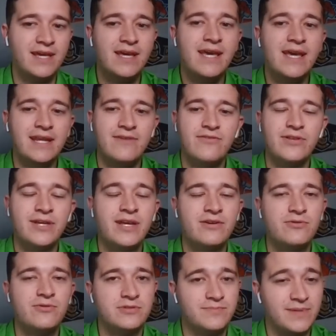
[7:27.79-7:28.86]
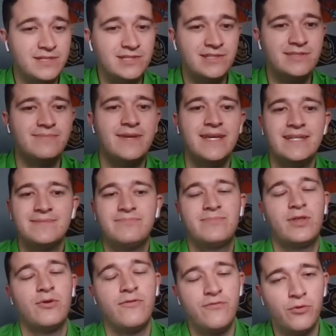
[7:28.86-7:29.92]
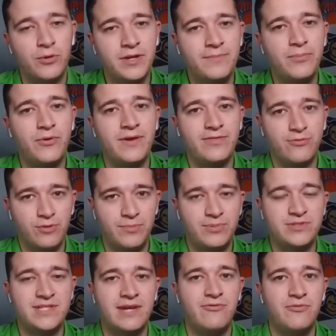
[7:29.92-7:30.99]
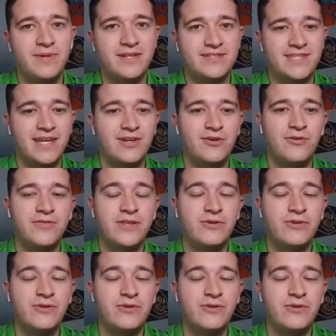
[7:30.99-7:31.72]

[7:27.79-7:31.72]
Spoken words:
And if you look at Kuhl's pitches, throw 40.3% will be a sinker,